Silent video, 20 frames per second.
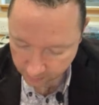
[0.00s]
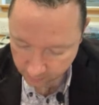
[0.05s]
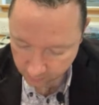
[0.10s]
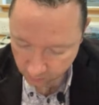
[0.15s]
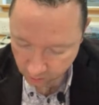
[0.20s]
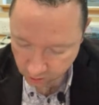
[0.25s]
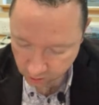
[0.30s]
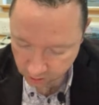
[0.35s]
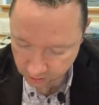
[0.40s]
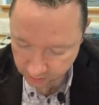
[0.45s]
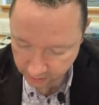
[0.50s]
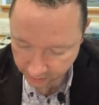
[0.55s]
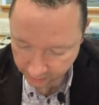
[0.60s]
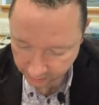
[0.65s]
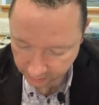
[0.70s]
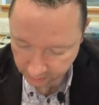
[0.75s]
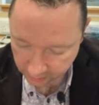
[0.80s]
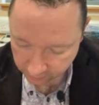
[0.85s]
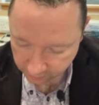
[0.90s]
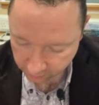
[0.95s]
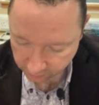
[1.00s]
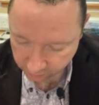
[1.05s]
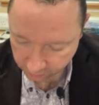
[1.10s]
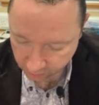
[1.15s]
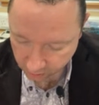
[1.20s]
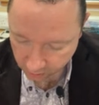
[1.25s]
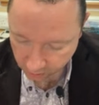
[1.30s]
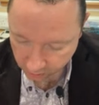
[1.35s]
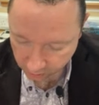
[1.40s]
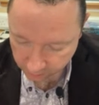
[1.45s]
which is
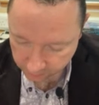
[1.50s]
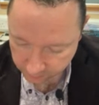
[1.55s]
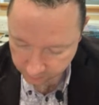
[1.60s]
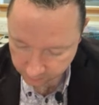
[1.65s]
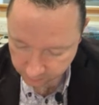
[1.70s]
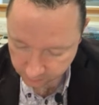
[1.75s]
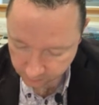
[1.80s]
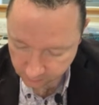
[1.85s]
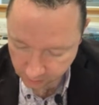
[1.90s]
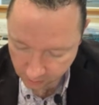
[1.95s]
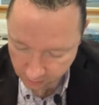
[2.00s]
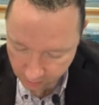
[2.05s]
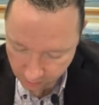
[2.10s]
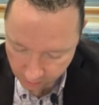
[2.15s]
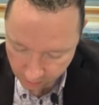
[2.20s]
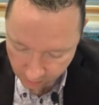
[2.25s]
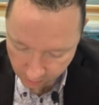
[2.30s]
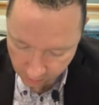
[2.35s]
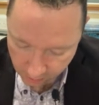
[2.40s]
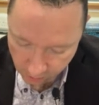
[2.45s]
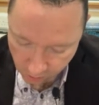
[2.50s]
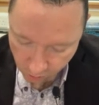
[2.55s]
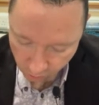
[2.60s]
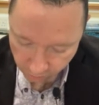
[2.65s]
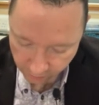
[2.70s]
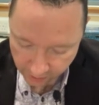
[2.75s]
-1/3. So